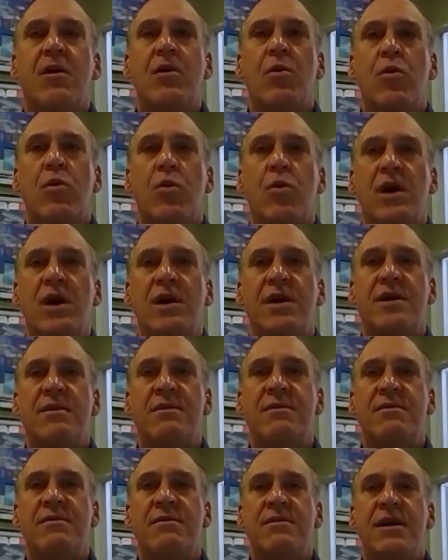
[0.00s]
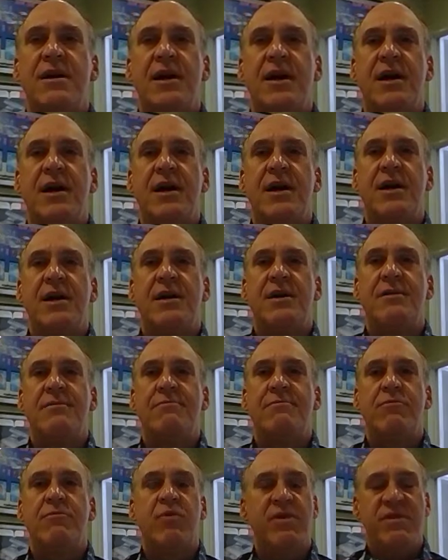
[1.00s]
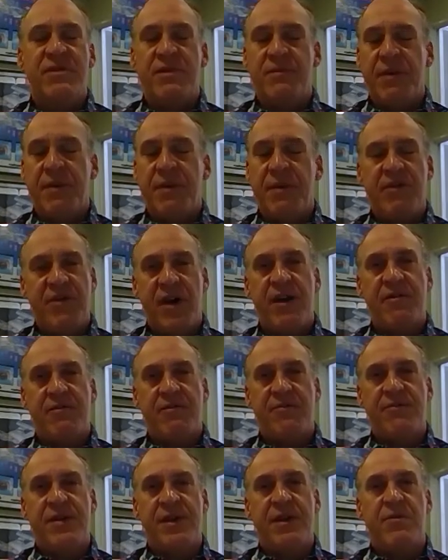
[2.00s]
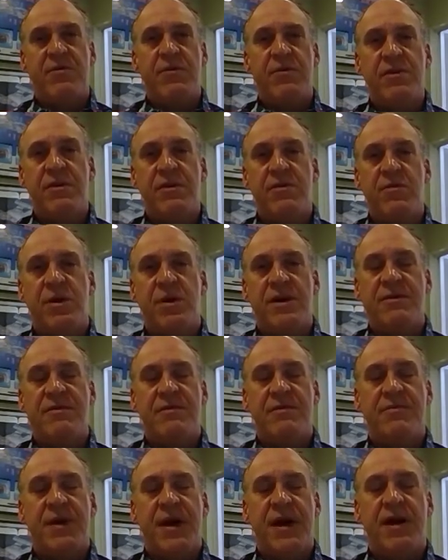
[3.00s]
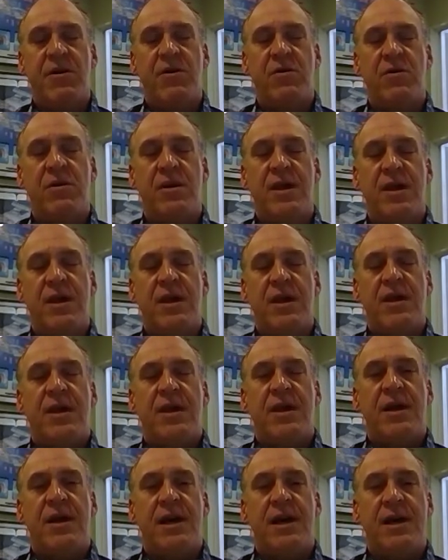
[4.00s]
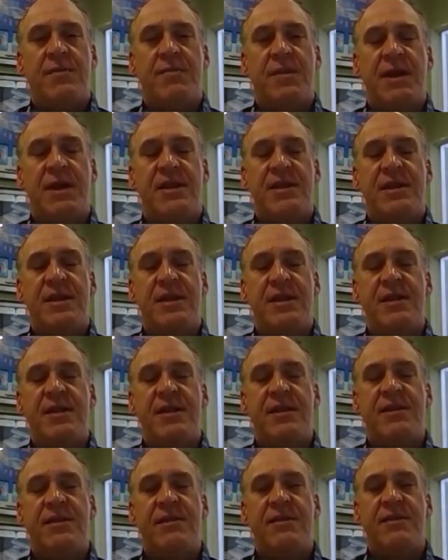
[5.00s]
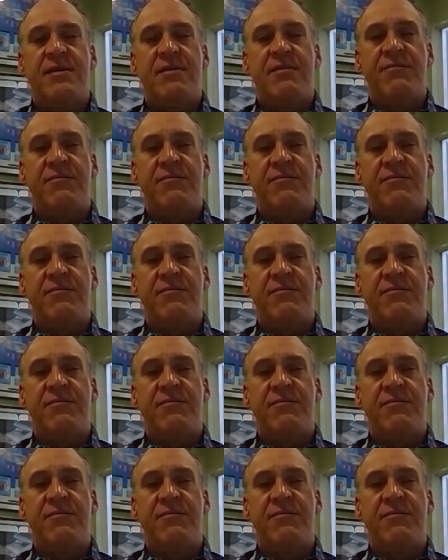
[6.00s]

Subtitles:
wasn't about geography. It really was about did the